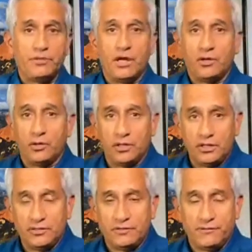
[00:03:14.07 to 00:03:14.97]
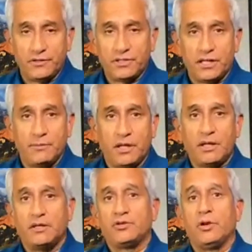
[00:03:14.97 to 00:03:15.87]
not only First Lady
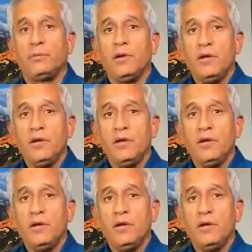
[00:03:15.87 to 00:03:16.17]
Melania Trump,